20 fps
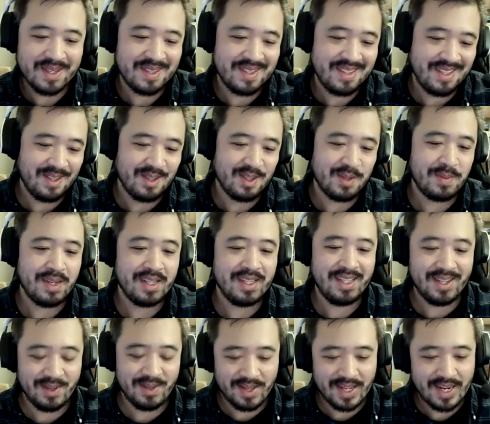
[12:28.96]
you spent
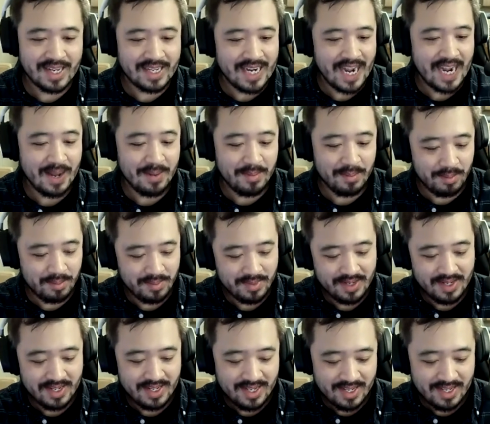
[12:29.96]
a lot of time
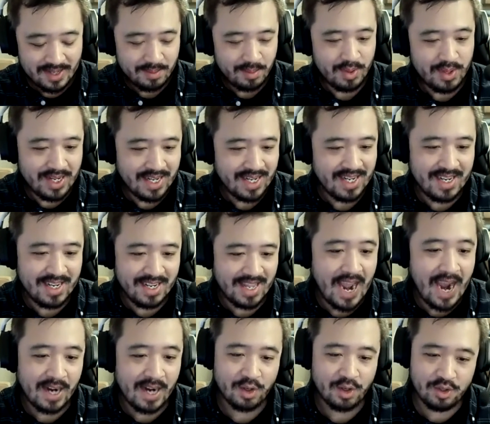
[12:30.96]
putting in, and the
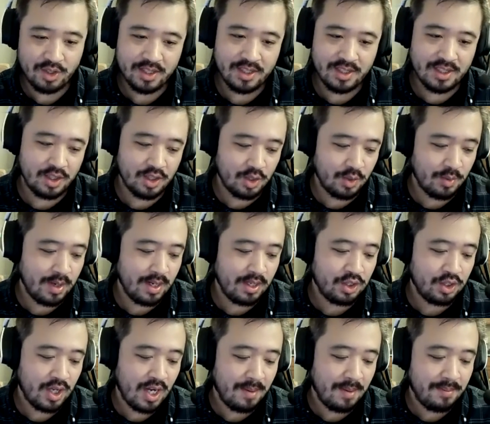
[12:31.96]
actors did such a great
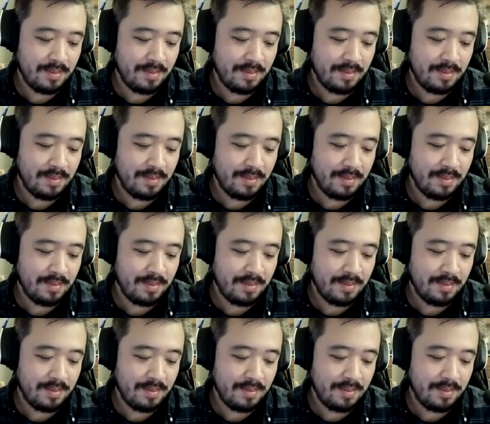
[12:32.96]
job.